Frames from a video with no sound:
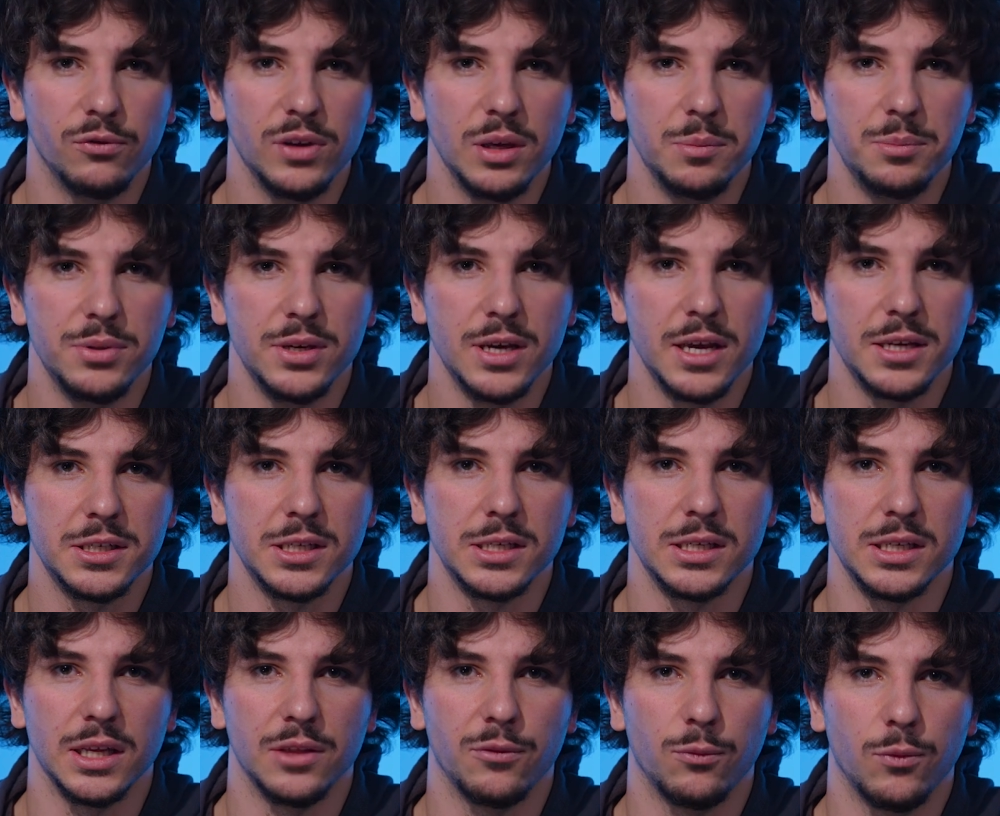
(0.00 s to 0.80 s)

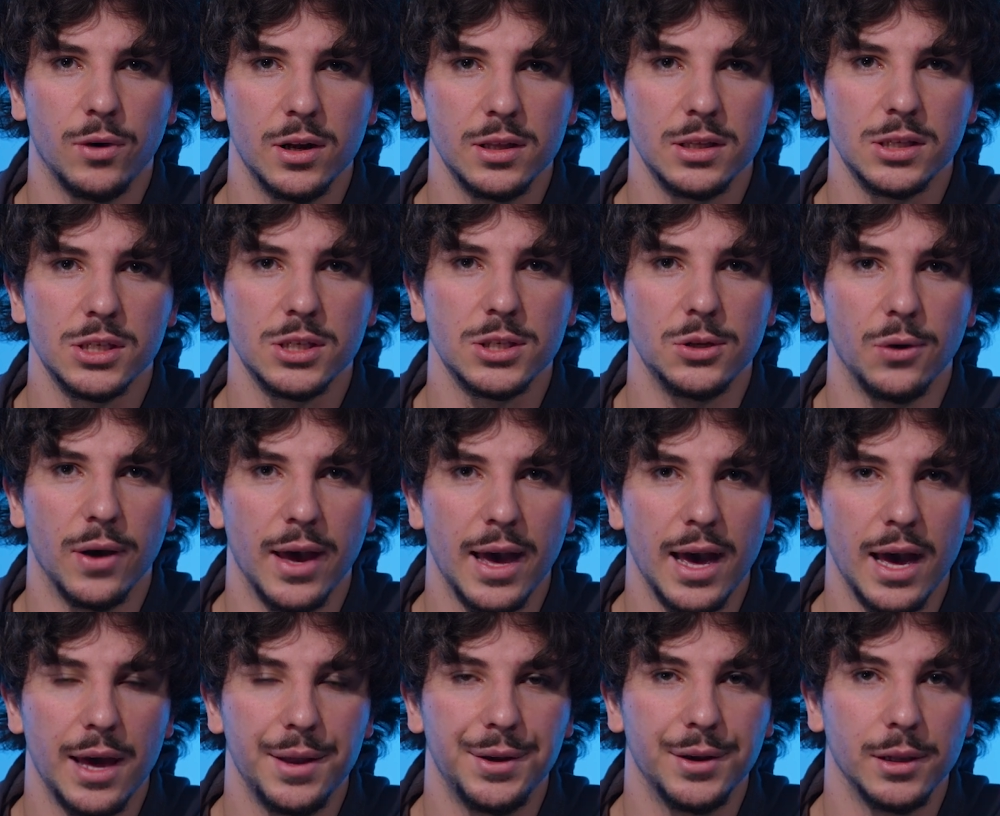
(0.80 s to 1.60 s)
VPSs at once to
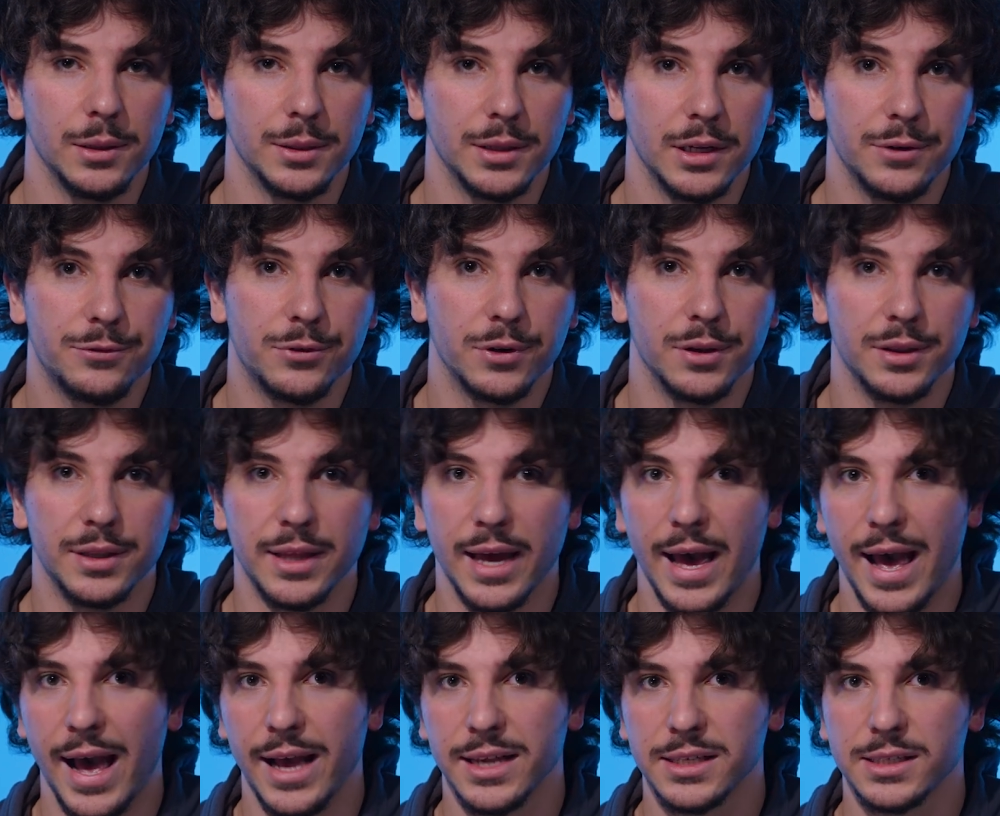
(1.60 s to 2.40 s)
handle different
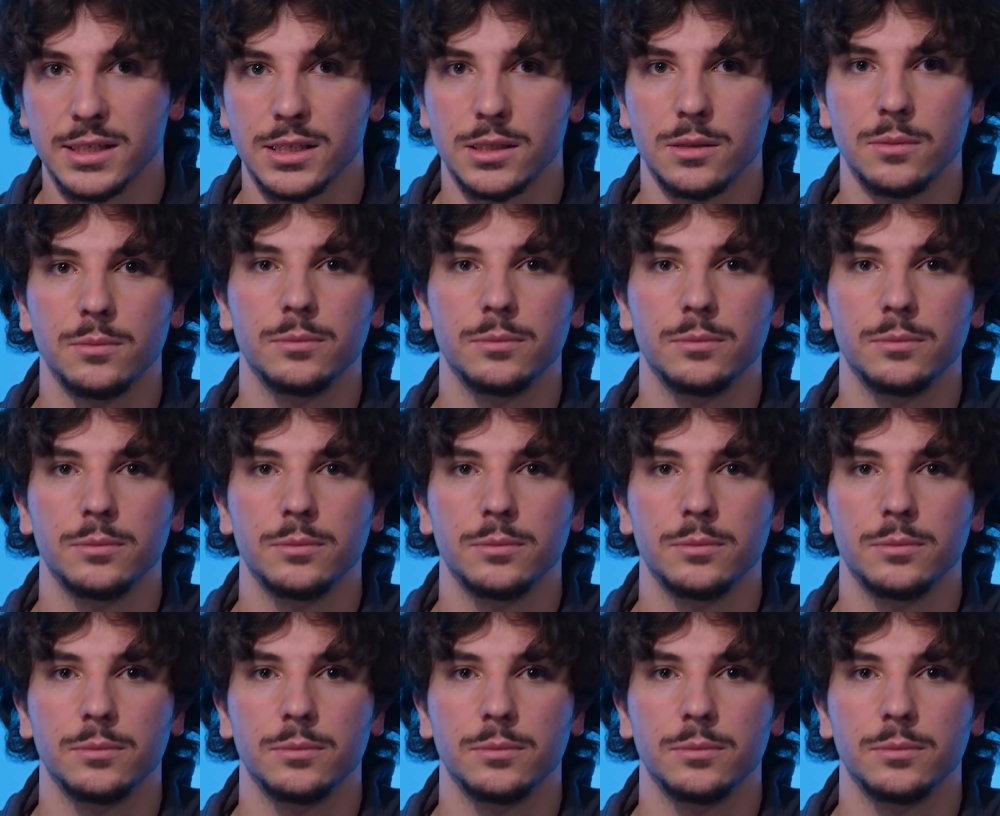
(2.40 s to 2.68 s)
tasks.